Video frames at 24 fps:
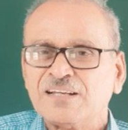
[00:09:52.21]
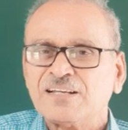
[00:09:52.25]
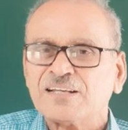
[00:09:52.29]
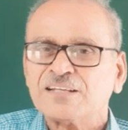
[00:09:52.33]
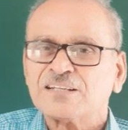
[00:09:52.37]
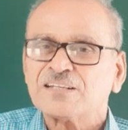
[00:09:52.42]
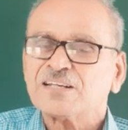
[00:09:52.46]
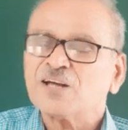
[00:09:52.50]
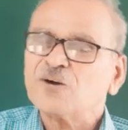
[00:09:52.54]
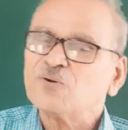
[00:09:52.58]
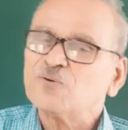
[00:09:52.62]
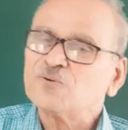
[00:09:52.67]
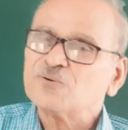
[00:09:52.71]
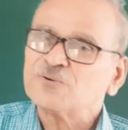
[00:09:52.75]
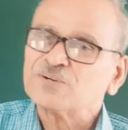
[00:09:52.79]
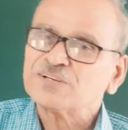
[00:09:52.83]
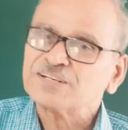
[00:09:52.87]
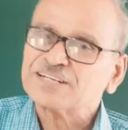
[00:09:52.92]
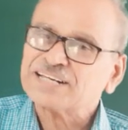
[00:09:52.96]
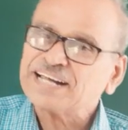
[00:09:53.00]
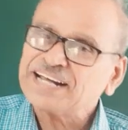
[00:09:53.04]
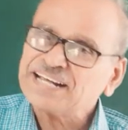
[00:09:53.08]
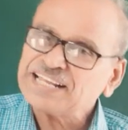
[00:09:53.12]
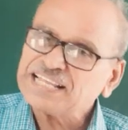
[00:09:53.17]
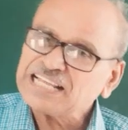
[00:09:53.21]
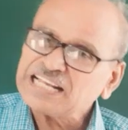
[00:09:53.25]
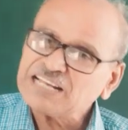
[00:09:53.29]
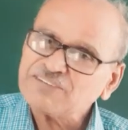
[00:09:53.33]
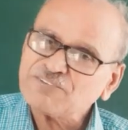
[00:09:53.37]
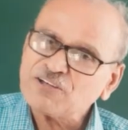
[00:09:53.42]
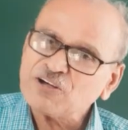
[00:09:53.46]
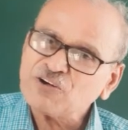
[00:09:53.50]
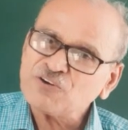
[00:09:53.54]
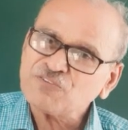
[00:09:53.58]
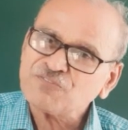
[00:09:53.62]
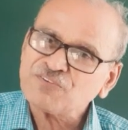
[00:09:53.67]
Now, radial
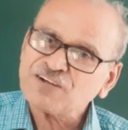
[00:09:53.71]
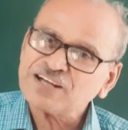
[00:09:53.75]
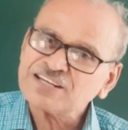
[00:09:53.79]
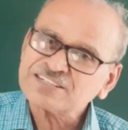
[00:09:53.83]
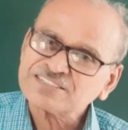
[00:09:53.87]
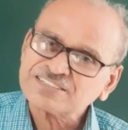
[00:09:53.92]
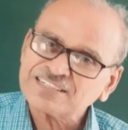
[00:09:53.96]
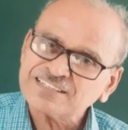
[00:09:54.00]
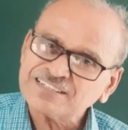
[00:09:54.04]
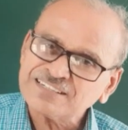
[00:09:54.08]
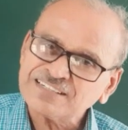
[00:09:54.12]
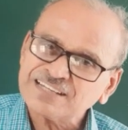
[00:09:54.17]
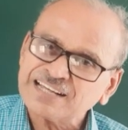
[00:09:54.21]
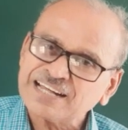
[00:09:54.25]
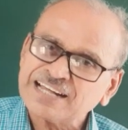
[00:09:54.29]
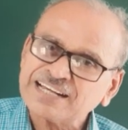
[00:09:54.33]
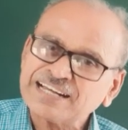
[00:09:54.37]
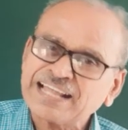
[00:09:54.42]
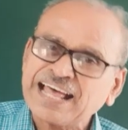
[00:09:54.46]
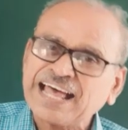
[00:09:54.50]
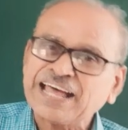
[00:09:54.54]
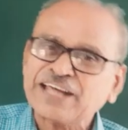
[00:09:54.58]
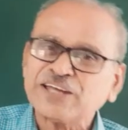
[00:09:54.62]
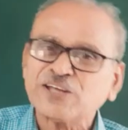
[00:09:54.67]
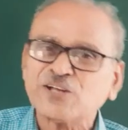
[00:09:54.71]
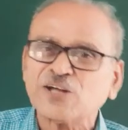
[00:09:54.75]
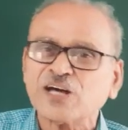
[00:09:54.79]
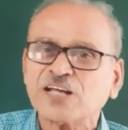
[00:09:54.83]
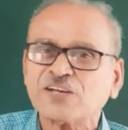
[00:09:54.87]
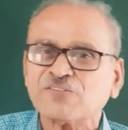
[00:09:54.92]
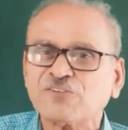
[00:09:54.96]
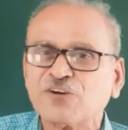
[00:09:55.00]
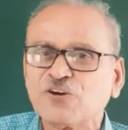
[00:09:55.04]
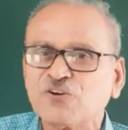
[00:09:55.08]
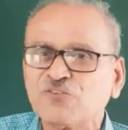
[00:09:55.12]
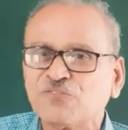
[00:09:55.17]
wave function and
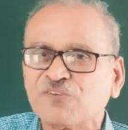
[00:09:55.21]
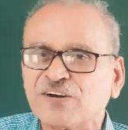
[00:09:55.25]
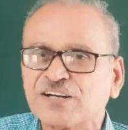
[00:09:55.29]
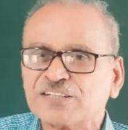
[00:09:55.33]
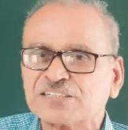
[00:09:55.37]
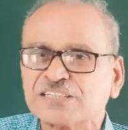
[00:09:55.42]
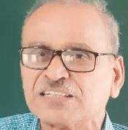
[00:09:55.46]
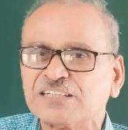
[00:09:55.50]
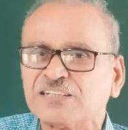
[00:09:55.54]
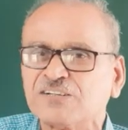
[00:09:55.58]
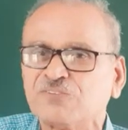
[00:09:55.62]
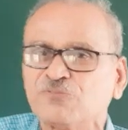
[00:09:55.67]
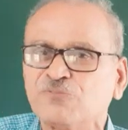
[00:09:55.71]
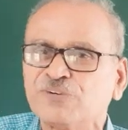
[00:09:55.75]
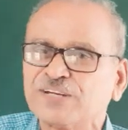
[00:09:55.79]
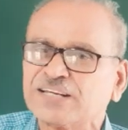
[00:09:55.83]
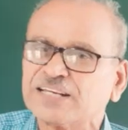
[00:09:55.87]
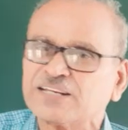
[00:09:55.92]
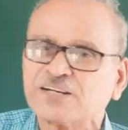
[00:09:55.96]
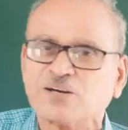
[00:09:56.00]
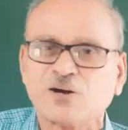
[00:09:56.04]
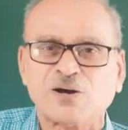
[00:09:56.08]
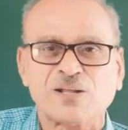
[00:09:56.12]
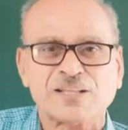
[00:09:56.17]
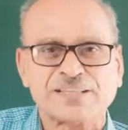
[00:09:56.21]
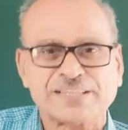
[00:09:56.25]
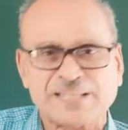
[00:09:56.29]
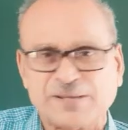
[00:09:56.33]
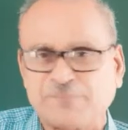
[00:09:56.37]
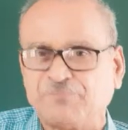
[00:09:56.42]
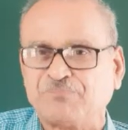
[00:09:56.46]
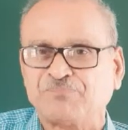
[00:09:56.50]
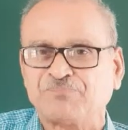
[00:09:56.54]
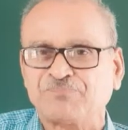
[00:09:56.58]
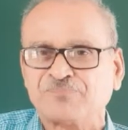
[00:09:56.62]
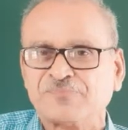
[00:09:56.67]
angular wave function we can call
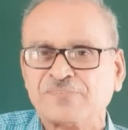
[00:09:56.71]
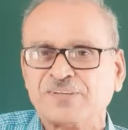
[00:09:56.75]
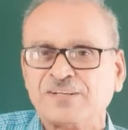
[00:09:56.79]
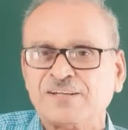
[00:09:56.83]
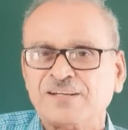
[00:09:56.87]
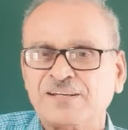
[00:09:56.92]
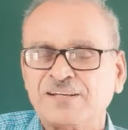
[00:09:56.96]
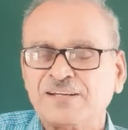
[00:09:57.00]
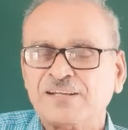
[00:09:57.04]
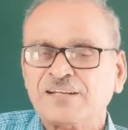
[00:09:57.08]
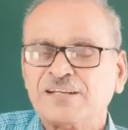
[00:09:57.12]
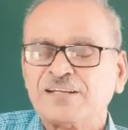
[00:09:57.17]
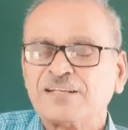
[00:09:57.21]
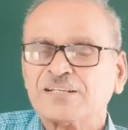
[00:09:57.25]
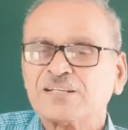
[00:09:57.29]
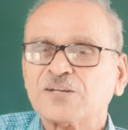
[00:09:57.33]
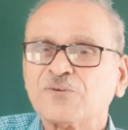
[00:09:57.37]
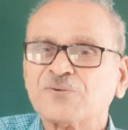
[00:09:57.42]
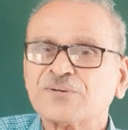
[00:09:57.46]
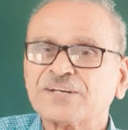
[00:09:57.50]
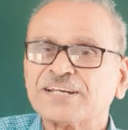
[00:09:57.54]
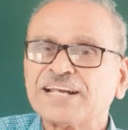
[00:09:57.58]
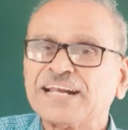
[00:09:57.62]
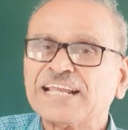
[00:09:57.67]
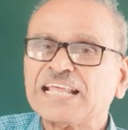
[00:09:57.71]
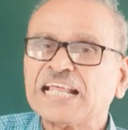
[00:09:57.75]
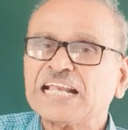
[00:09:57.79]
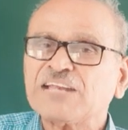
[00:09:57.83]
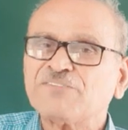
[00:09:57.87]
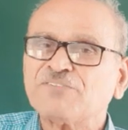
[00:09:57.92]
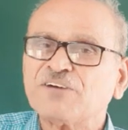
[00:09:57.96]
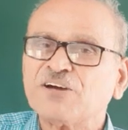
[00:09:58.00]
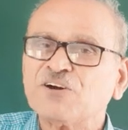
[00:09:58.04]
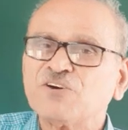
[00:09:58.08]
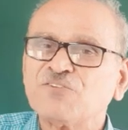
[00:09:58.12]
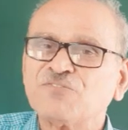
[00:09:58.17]
them. Now, radial
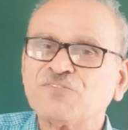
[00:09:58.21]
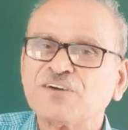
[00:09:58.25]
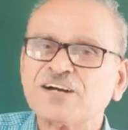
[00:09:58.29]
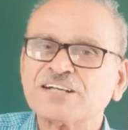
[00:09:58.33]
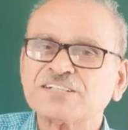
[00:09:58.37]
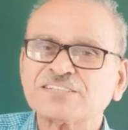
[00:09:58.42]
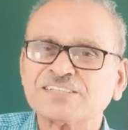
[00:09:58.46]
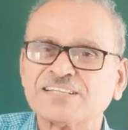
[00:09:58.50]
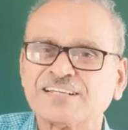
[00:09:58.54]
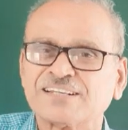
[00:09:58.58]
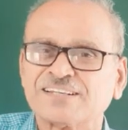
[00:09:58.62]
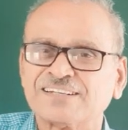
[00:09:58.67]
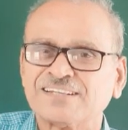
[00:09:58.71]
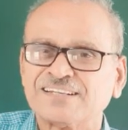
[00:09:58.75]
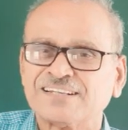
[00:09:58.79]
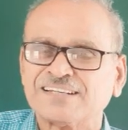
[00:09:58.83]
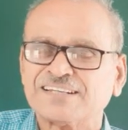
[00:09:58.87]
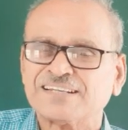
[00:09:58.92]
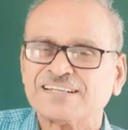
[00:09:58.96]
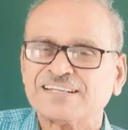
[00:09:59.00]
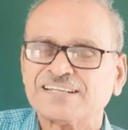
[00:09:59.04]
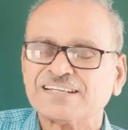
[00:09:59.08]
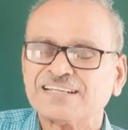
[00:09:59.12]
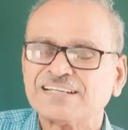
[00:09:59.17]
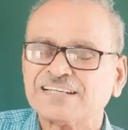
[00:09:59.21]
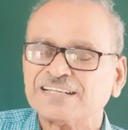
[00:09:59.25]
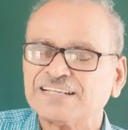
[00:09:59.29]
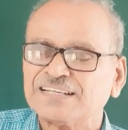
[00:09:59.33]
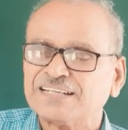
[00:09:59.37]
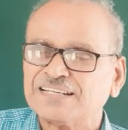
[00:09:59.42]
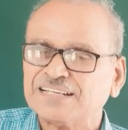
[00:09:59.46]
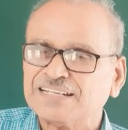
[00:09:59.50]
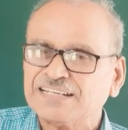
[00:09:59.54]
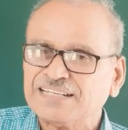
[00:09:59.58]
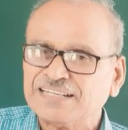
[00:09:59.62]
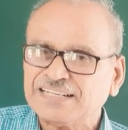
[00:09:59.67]
wave function
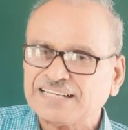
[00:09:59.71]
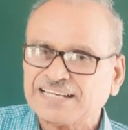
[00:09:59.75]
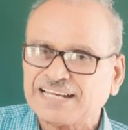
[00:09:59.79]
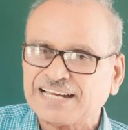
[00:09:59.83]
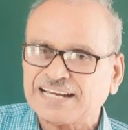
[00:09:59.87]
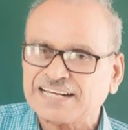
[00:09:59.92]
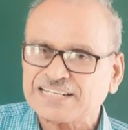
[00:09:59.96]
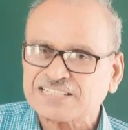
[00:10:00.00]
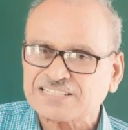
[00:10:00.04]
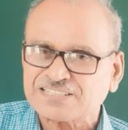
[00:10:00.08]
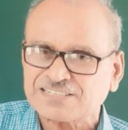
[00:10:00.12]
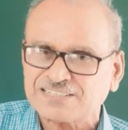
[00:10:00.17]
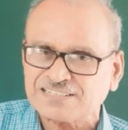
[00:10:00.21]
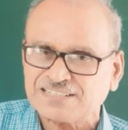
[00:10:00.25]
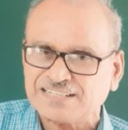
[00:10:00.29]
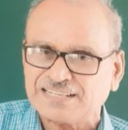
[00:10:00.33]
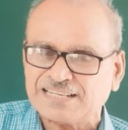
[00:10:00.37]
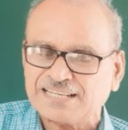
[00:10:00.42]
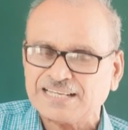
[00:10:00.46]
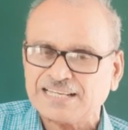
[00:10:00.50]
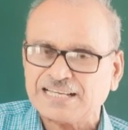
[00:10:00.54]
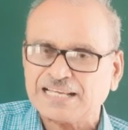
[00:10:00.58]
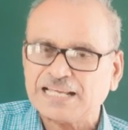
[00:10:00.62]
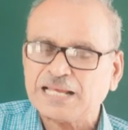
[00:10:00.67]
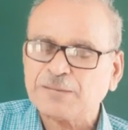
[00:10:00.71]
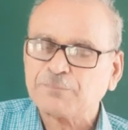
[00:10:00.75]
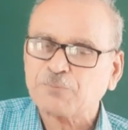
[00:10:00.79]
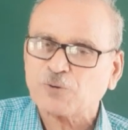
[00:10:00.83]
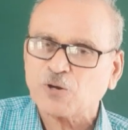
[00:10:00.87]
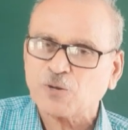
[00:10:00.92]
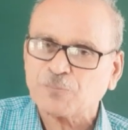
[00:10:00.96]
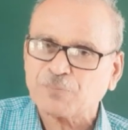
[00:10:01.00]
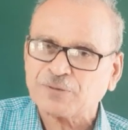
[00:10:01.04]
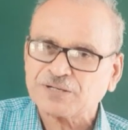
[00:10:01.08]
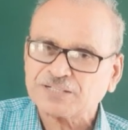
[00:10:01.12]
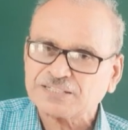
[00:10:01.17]
indicates a
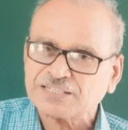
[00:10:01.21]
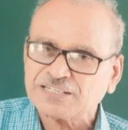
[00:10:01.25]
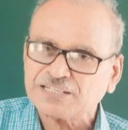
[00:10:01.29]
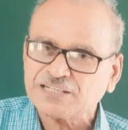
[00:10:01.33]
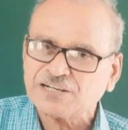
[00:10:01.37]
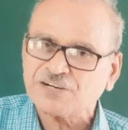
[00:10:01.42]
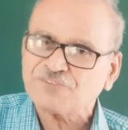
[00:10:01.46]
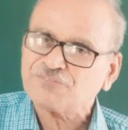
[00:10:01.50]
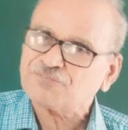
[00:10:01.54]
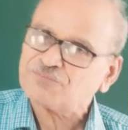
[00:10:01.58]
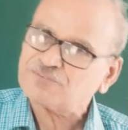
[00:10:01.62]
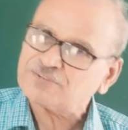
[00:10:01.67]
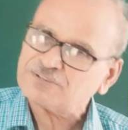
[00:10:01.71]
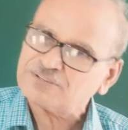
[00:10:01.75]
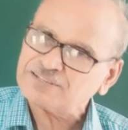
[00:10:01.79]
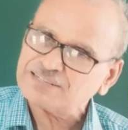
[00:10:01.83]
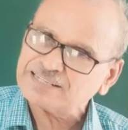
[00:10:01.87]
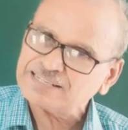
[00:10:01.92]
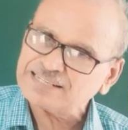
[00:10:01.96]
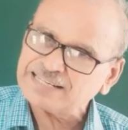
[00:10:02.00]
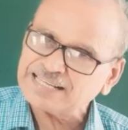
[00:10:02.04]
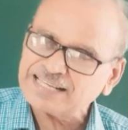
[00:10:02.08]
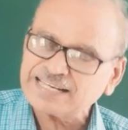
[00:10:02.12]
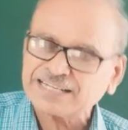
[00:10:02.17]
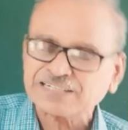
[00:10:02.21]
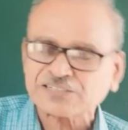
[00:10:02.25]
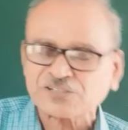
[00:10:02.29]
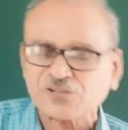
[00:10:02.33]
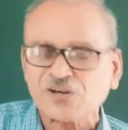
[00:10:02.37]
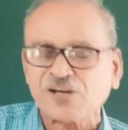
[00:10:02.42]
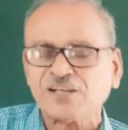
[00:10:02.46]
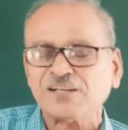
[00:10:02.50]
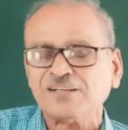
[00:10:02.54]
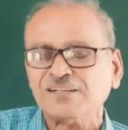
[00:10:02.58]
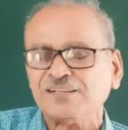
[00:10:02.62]
property of electron.